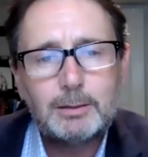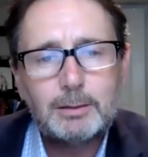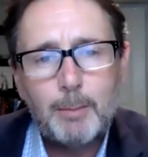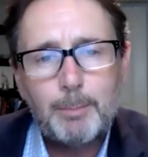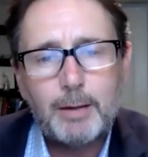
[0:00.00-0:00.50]

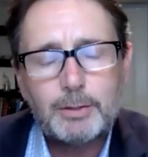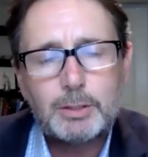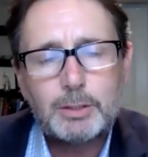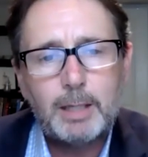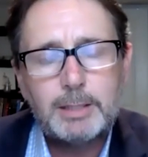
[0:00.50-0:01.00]
about
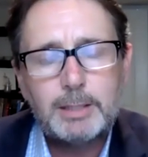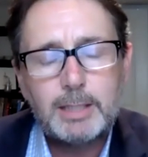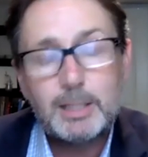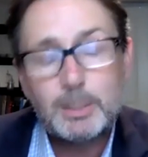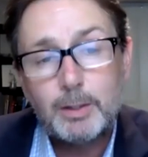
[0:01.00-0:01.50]
supply chains. And
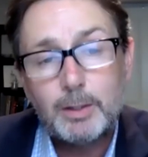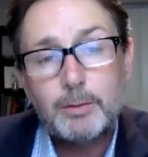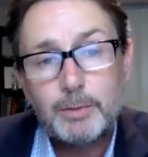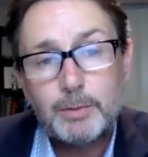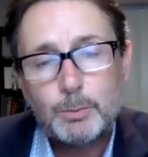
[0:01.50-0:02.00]
that's one of the
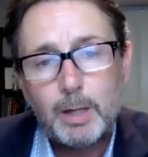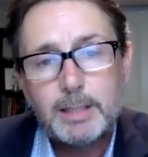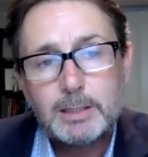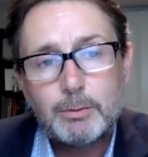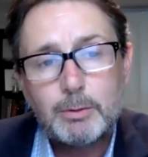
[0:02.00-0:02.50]
reasons why it's
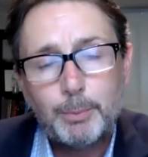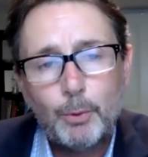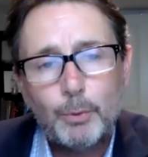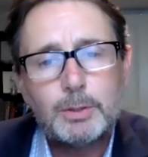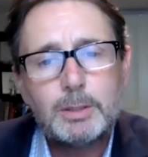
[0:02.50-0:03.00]
so
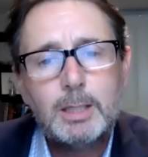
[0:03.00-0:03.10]
important